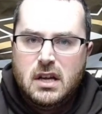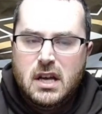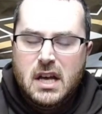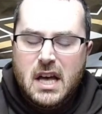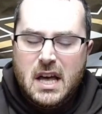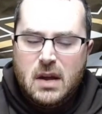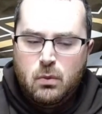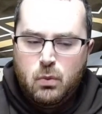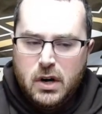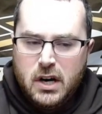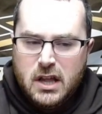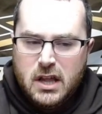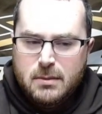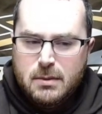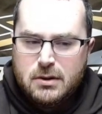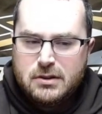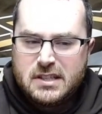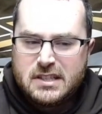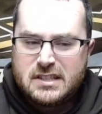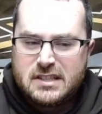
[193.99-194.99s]
And one of the
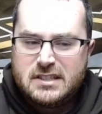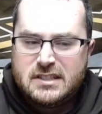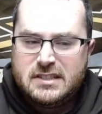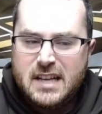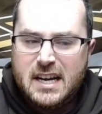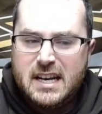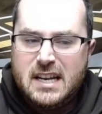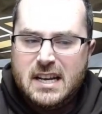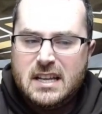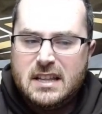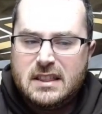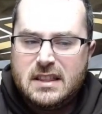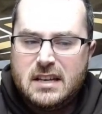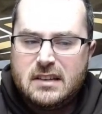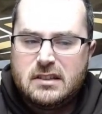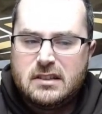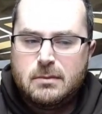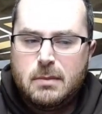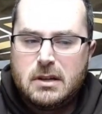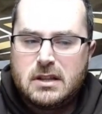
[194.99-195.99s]
most exciting
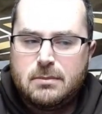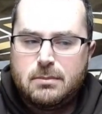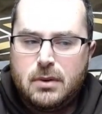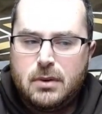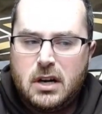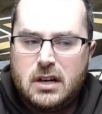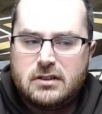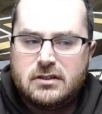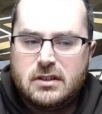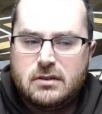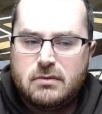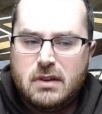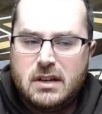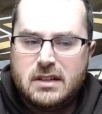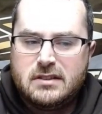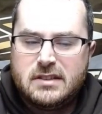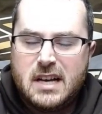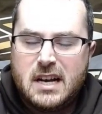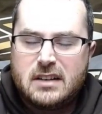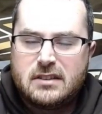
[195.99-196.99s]
things about the Boston Red
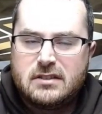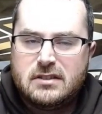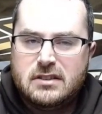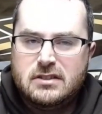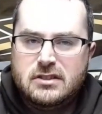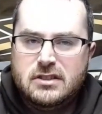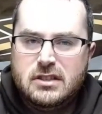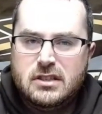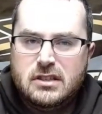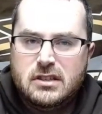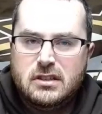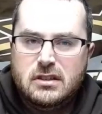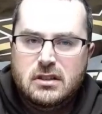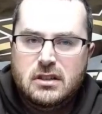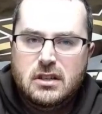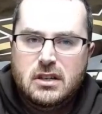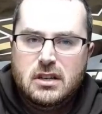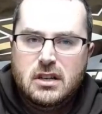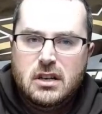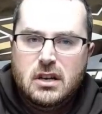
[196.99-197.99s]
Sox this year
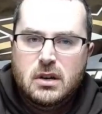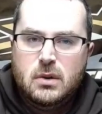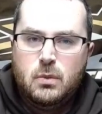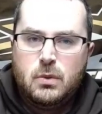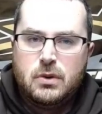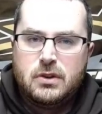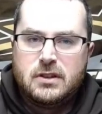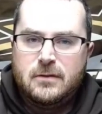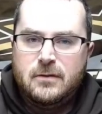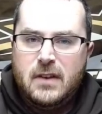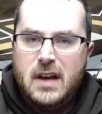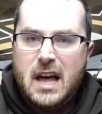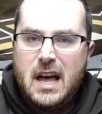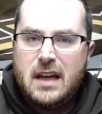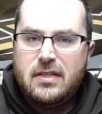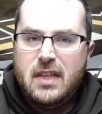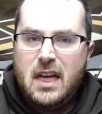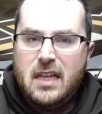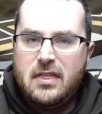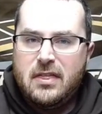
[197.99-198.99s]
was the
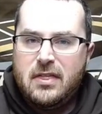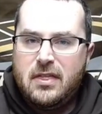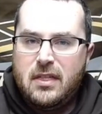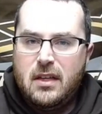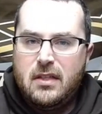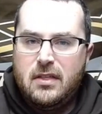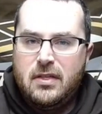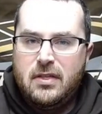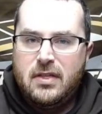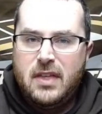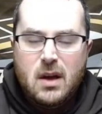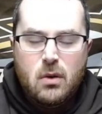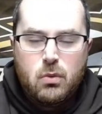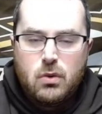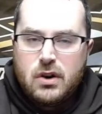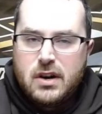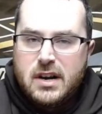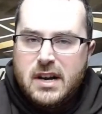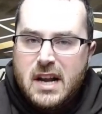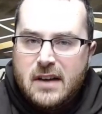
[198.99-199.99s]
fact that they
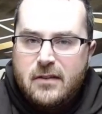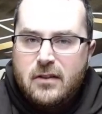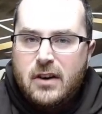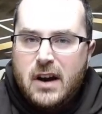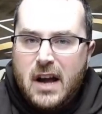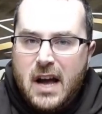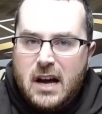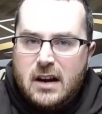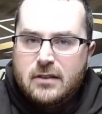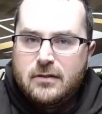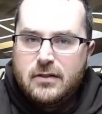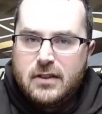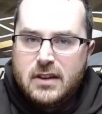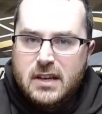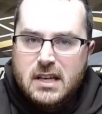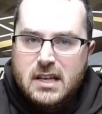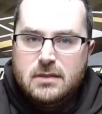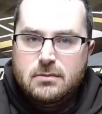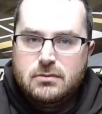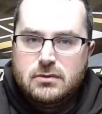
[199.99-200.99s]
were never out of
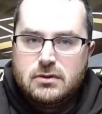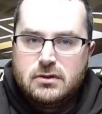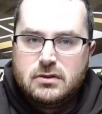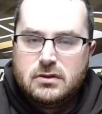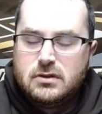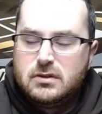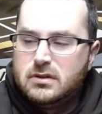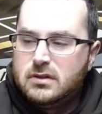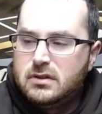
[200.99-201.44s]
games.